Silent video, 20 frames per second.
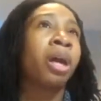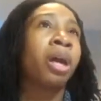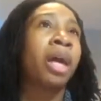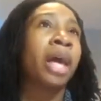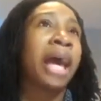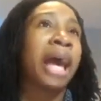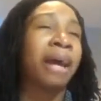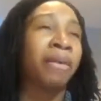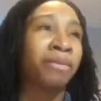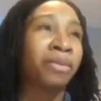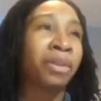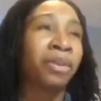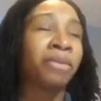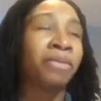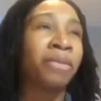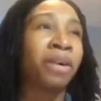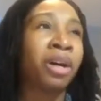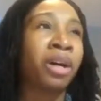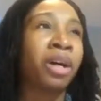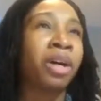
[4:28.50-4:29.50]
after the
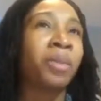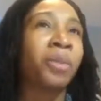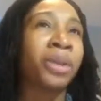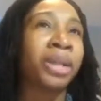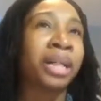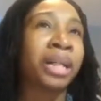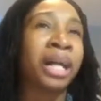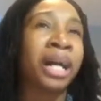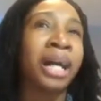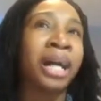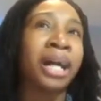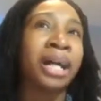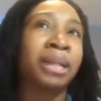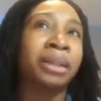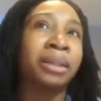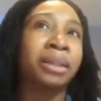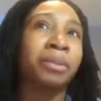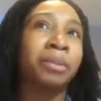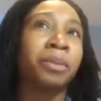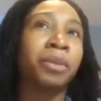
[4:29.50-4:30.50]
fall, when
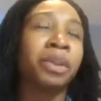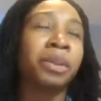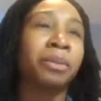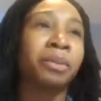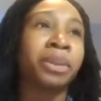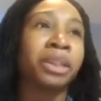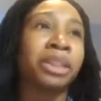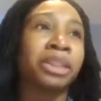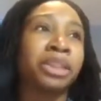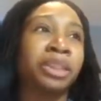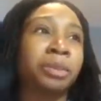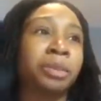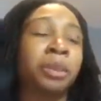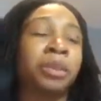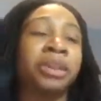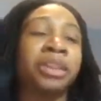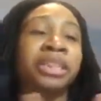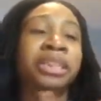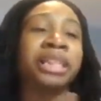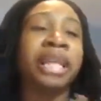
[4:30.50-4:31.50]
God pretty much
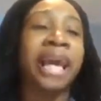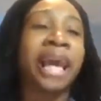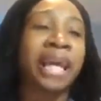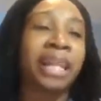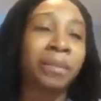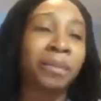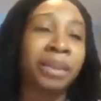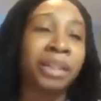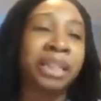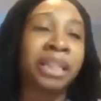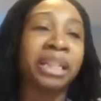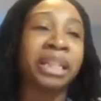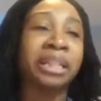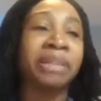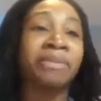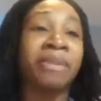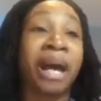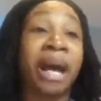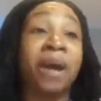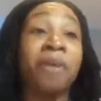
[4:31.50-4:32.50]
pushed Adam and
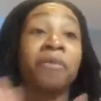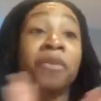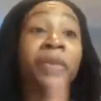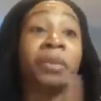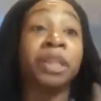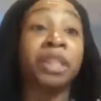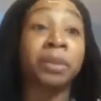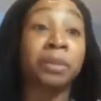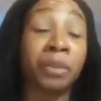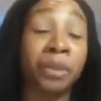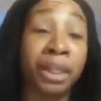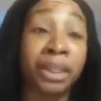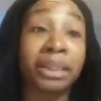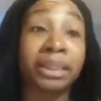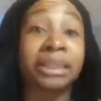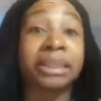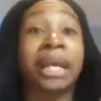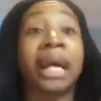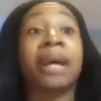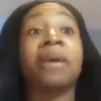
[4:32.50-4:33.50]
Eve out from his
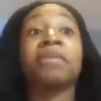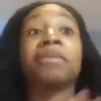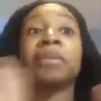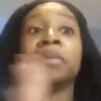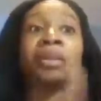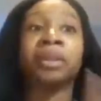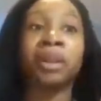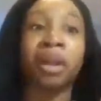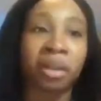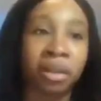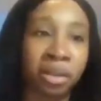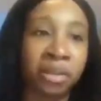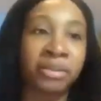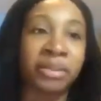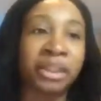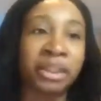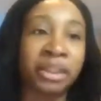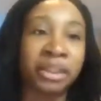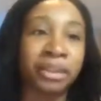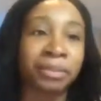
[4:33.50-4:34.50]
presence, out from the Garden of
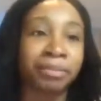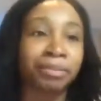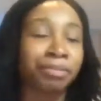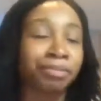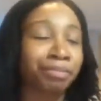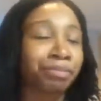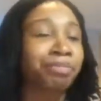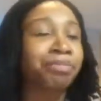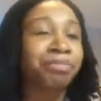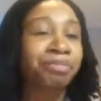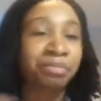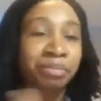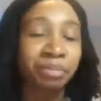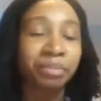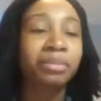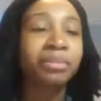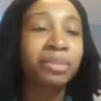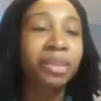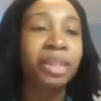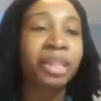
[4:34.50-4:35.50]
Eden,
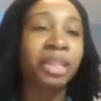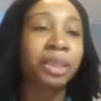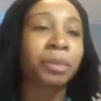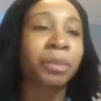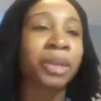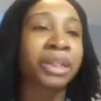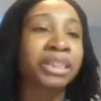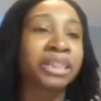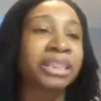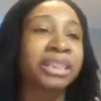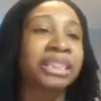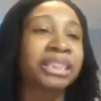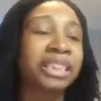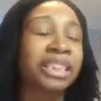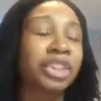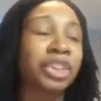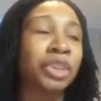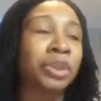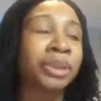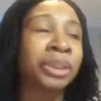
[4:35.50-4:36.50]
his presence
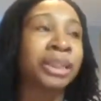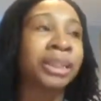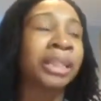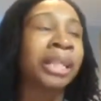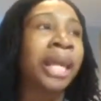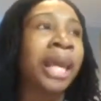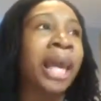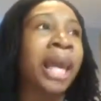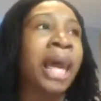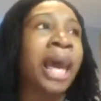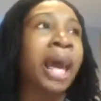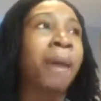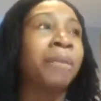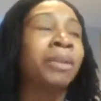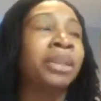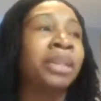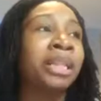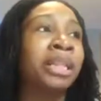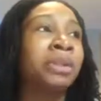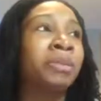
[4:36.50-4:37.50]
essentially, I
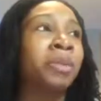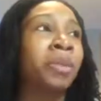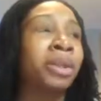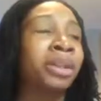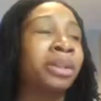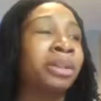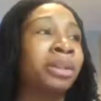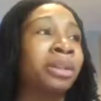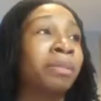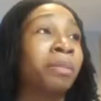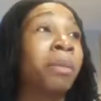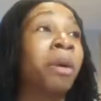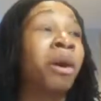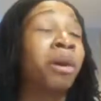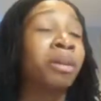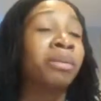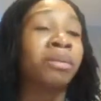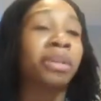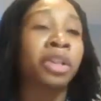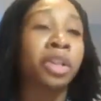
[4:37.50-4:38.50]
believe one of the
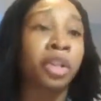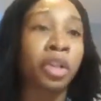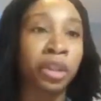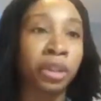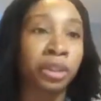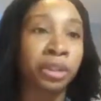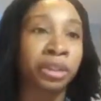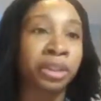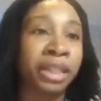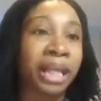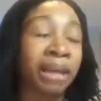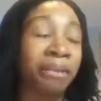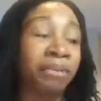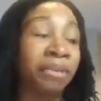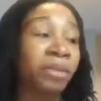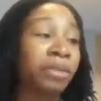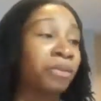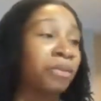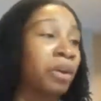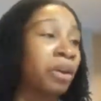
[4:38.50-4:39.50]
part of the curse
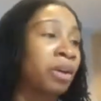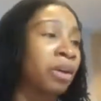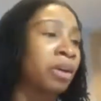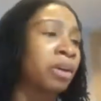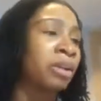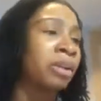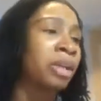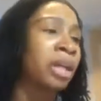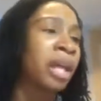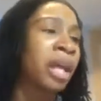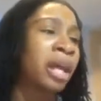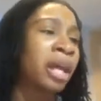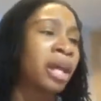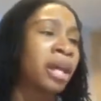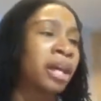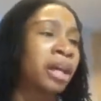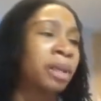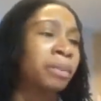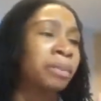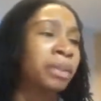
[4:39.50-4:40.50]
after the fall,
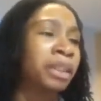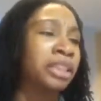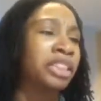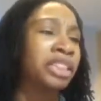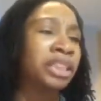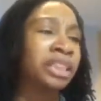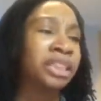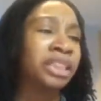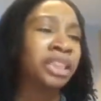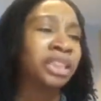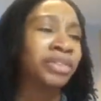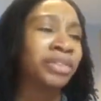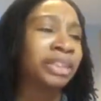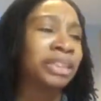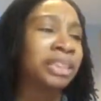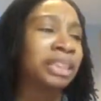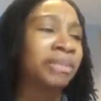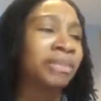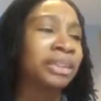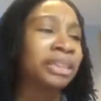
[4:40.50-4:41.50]
in Genesis
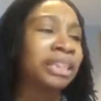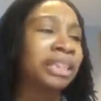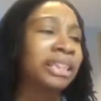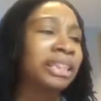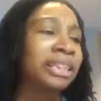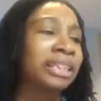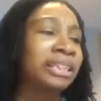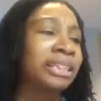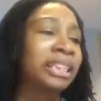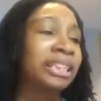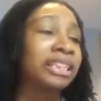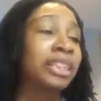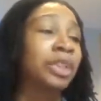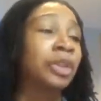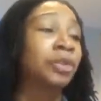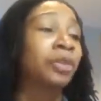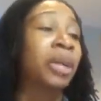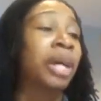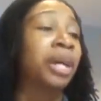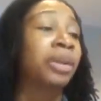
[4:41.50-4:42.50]
3:17, it says, "The
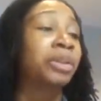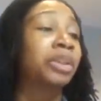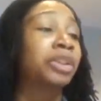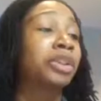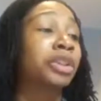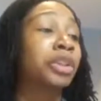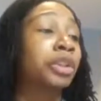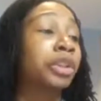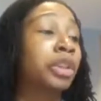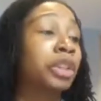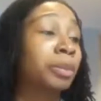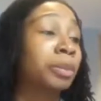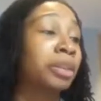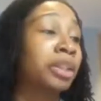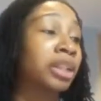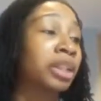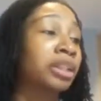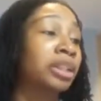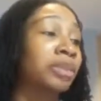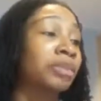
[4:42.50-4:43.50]
ground is cursed
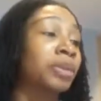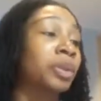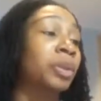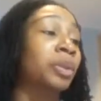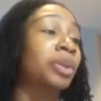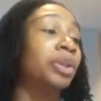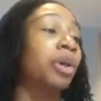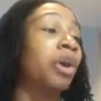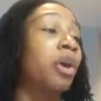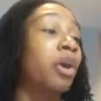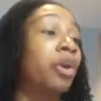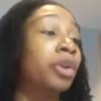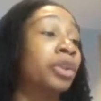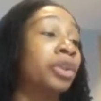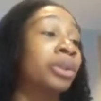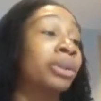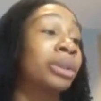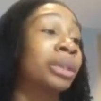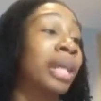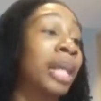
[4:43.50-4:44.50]
because of you, and all
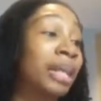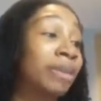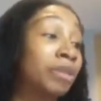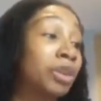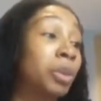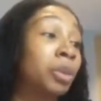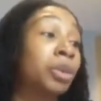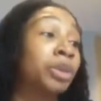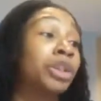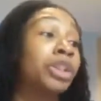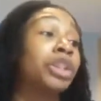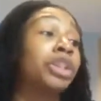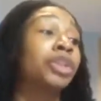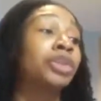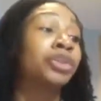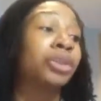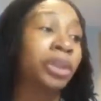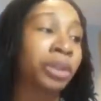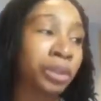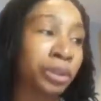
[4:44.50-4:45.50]
your life you will
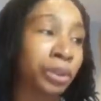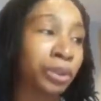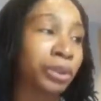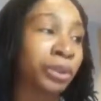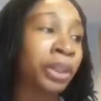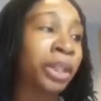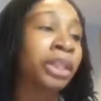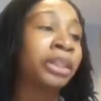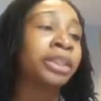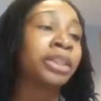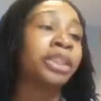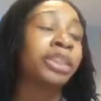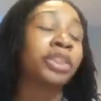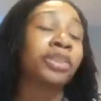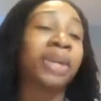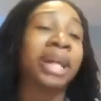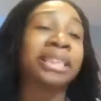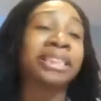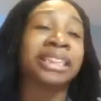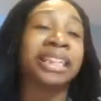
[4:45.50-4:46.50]
struggle to
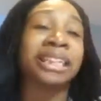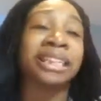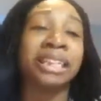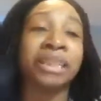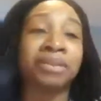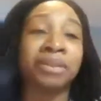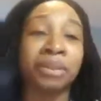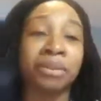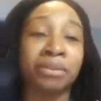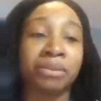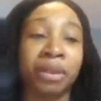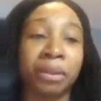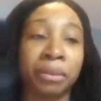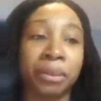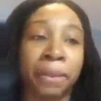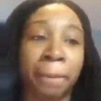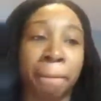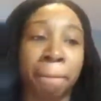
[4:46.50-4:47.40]
scratch a living from it."